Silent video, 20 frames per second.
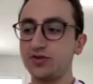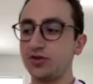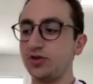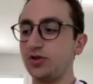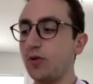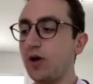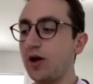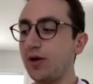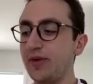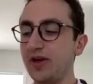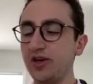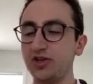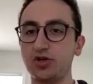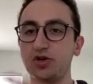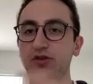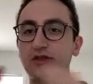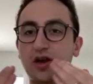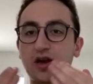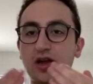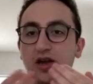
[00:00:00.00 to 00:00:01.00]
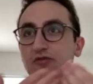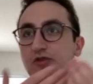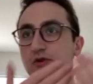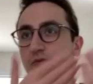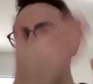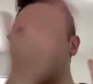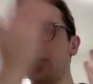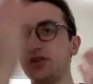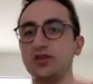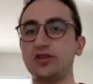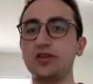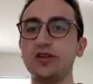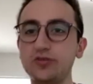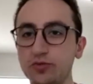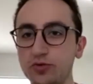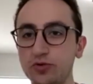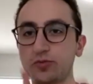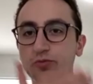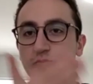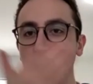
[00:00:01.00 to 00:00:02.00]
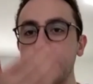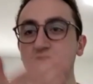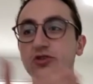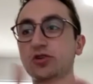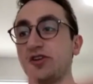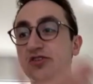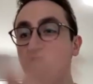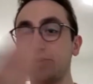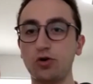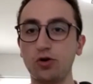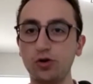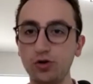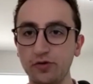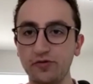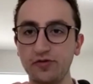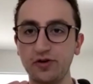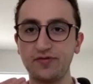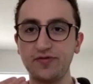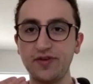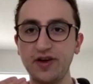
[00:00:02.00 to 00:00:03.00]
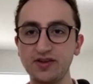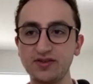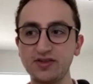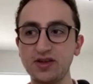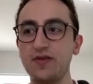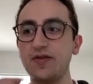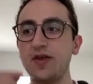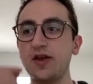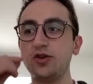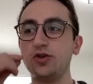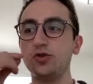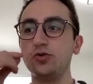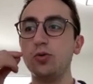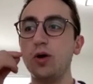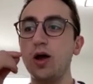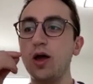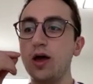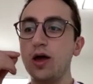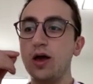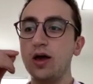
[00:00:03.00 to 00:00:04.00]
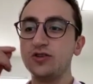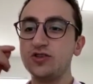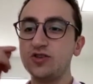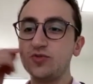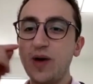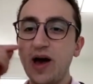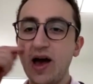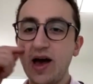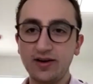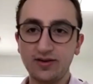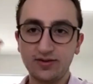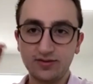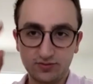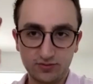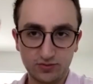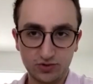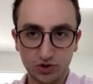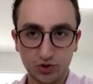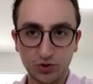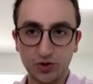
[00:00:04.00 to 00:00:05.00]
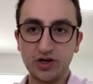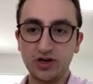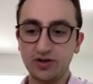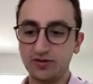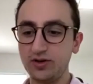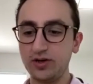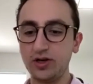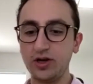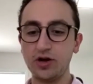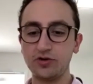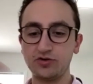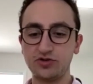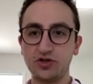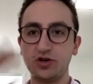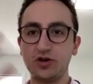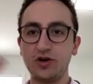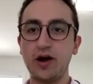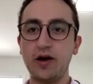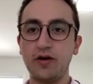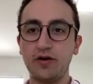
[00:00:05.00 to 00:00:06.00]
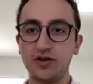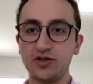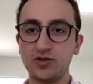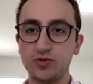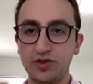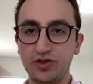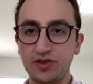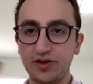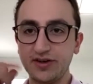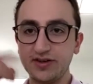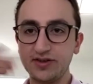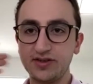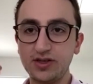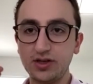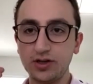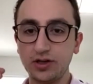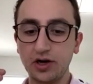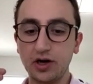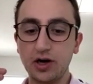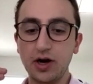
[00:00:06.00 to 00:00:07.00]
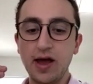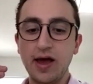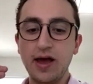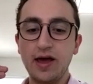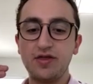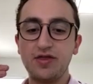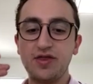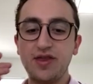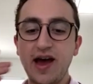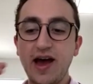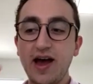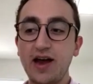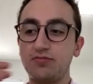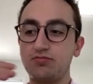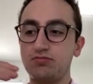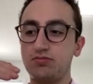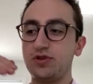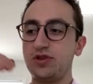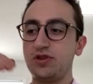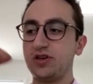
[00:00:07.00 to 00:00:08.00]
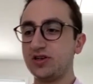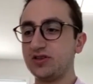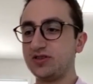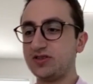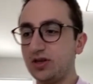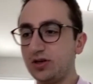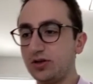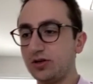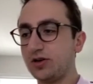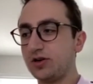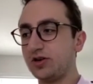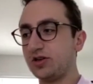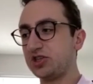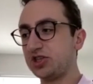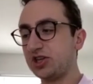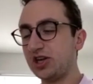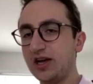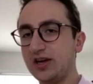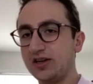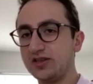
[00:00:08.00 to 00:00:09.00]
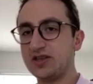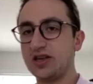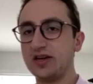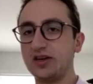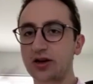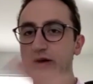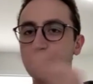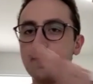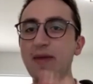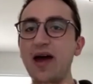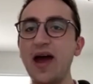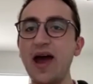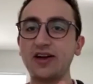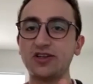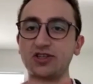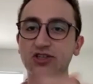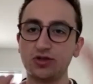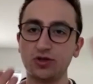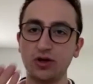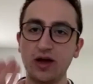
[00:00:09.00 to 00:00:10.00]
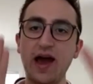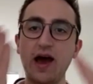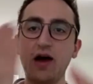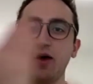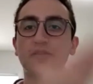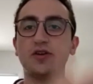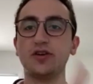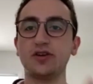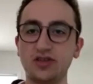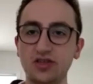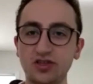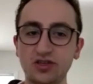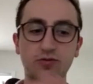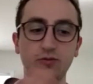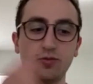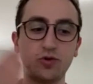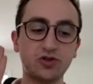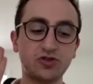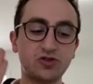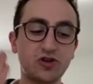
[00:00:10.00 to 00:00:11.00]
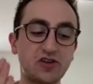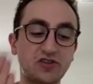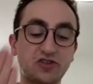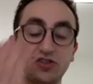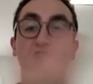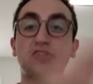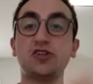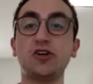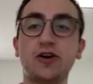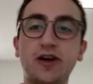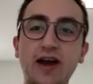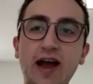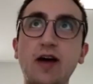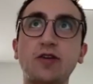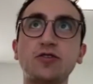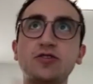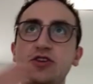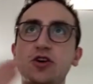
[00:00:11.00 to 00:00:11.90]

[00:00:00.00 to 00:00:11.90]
So you want to make sure that if you're putting the tinted moisturizer all over your face and then you spot treat, you know, certain areas with the concealer, that the concealer shade is then going to match how the tinted moisturizer sheared out.